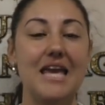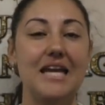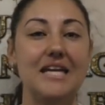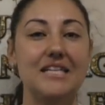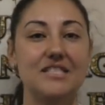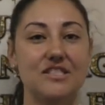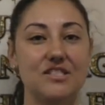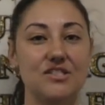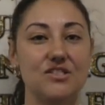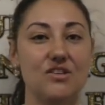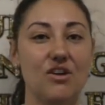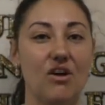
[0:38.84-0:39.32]

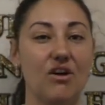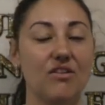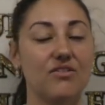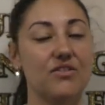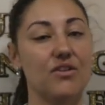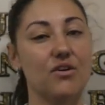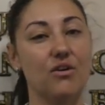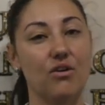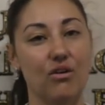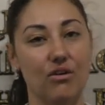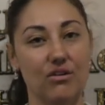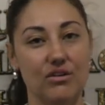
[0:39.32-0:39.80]
it's not
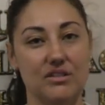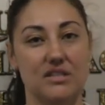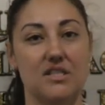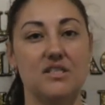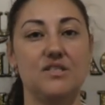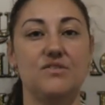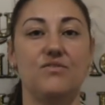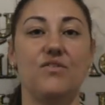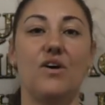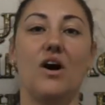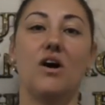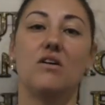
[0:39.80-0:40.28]
the
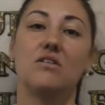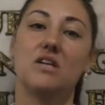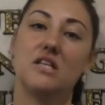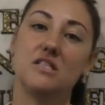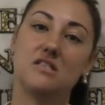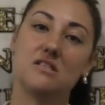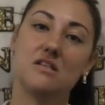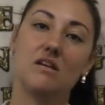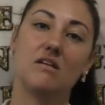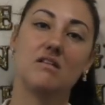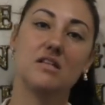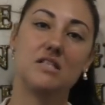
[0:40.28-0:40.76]
horse's fault.
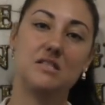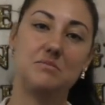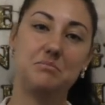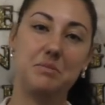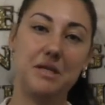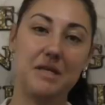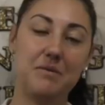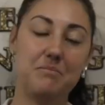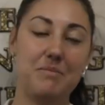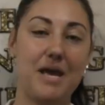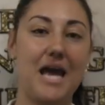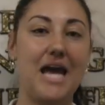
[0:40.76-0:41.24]
It's not this
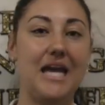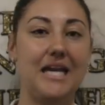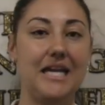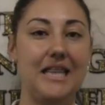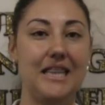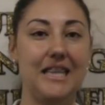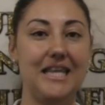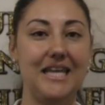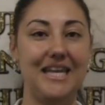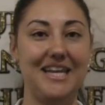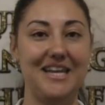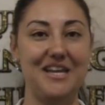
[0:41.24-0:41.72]
big bad
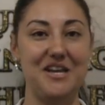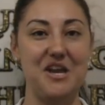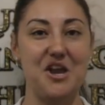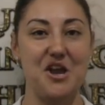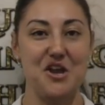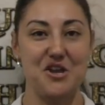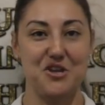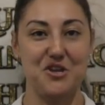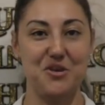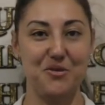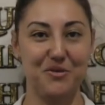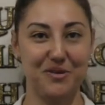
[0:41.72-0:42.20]
thing.
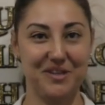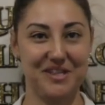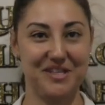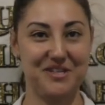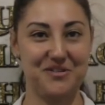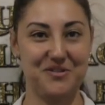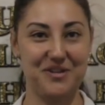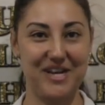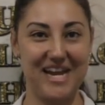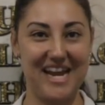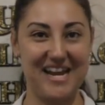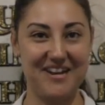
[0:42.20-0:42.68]
You are the
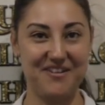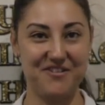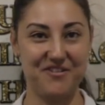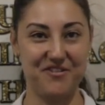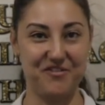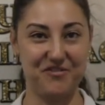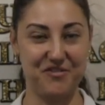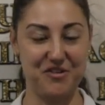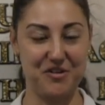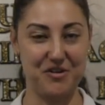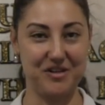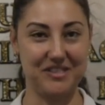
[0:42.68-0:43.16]
creator
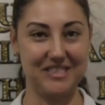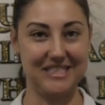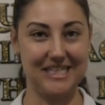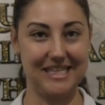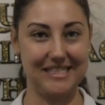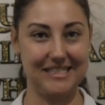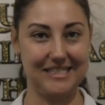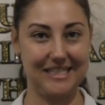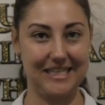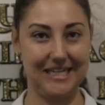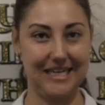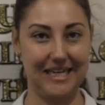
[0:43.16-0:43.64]
of your own
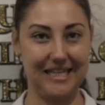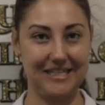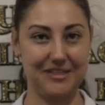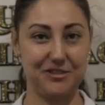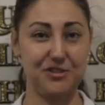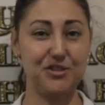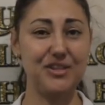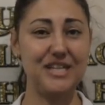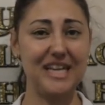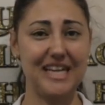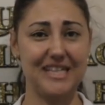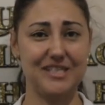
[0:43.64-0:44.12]
destiny.
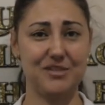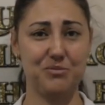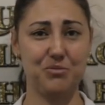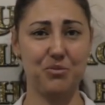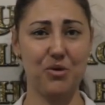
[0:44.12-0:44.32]
So guess